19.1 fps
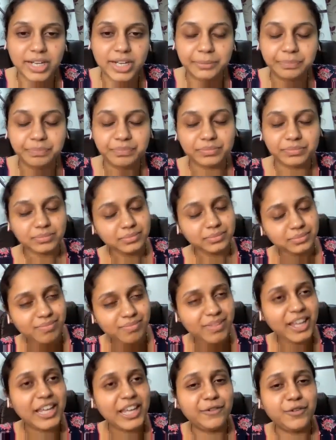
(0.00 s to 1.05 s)
much time.
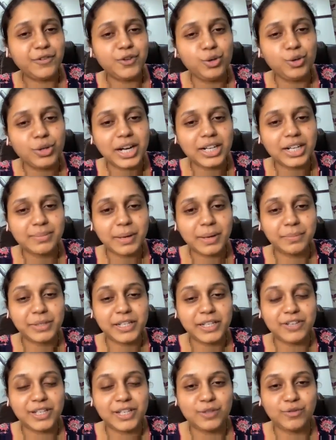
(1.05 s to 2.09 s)
If you look at my
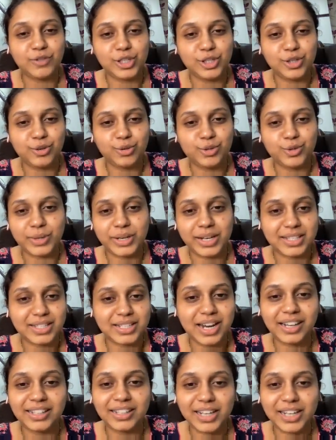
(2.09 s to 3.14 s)
previous videos when I
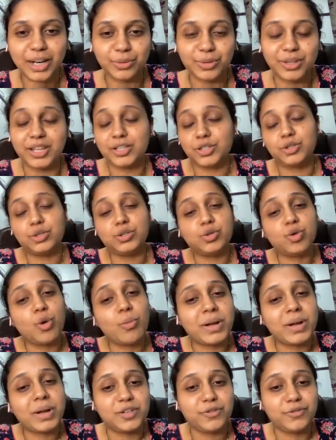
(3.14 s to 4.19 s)
started out, they're
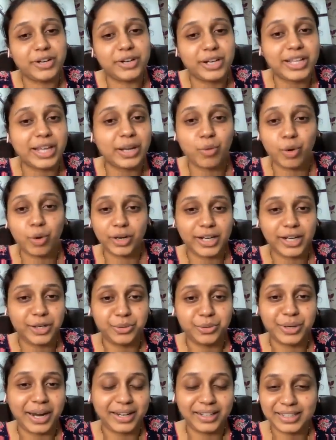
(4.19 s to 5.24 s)
so much different than what I
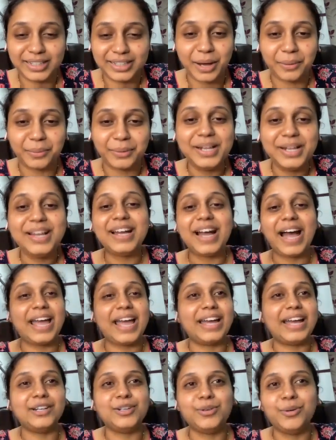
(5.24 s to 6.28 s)
do right
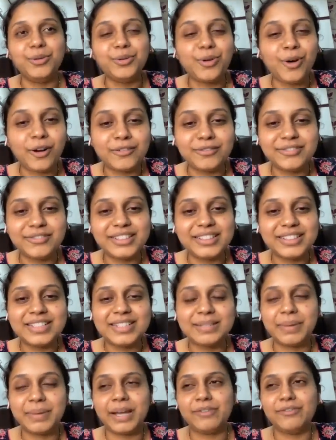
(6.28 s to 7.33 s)
now. I had no
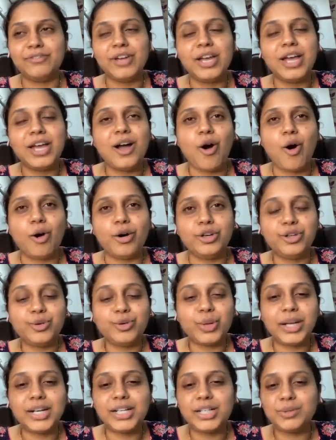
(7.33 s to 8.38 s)
confidence. My
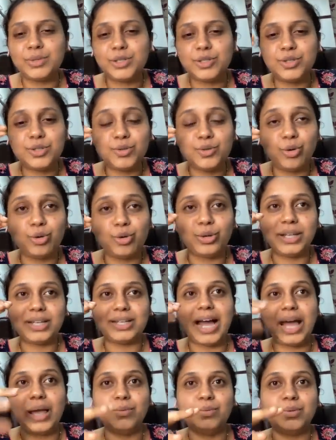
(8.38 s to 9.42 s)
audio quality was so,
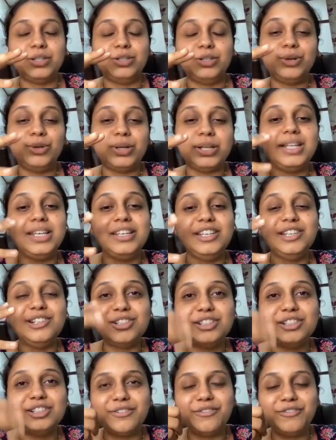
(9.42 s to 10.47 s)
like, you can
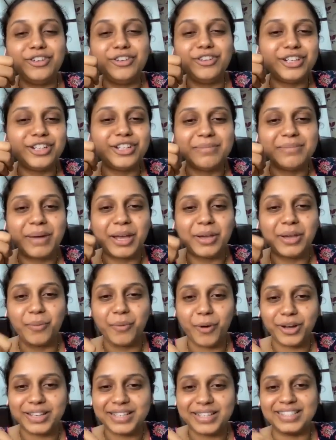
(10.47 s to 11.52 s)
hear the fear in my
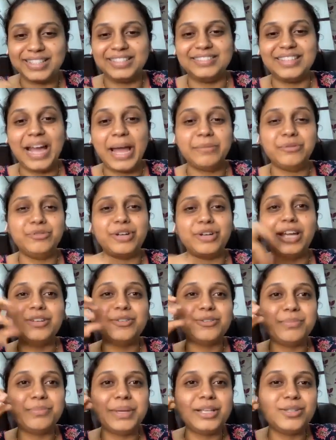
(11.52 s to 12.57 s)
voice. Like, I'm
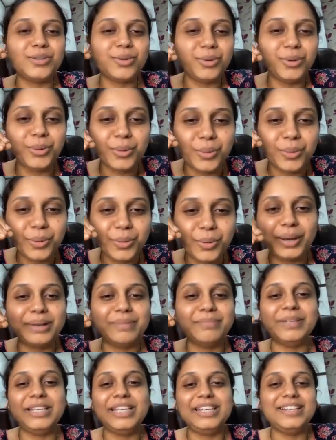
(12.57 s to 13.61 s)
trying to speak so low
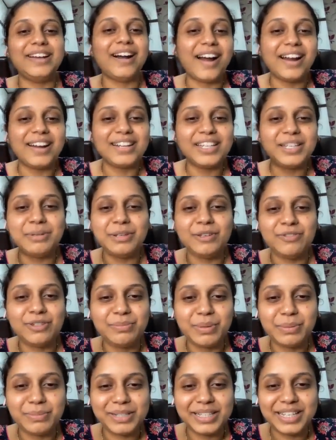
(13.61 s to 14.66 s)
and hardly
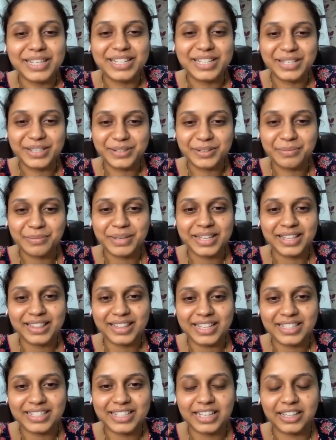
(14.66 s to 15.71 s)
even people can hear me
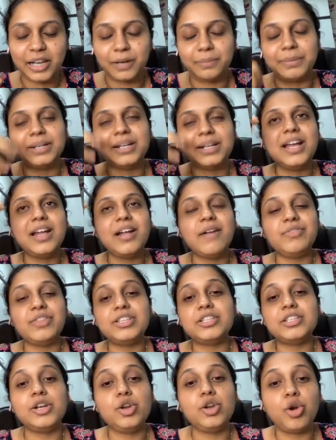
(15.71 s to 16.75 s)
and things like that. But
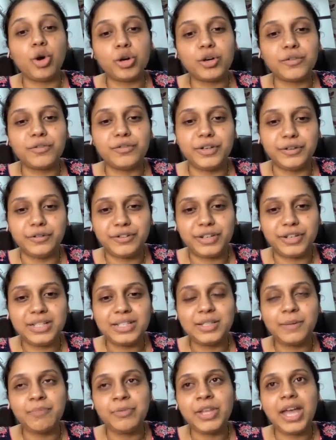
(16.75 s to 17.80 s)
there's a lot of
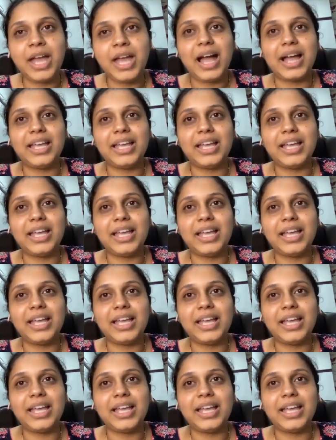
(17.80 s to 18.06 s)
difference.